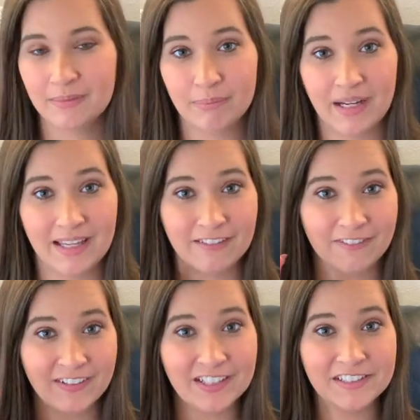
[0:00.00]
But
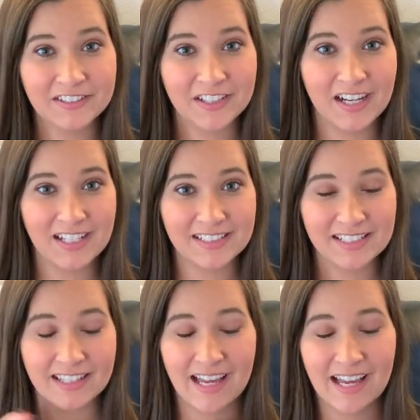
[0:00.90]
fingers
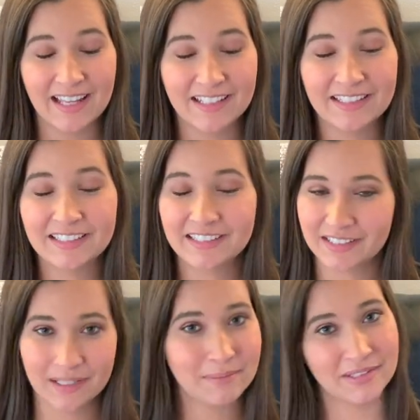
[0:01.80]
crossed that
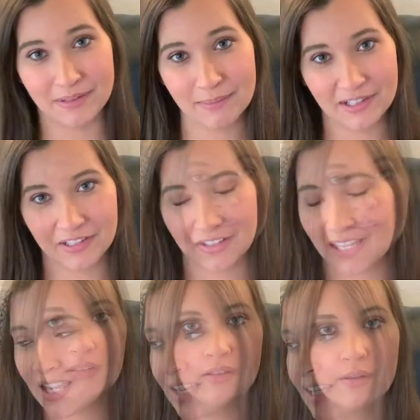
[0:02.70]
she comes a little bit early.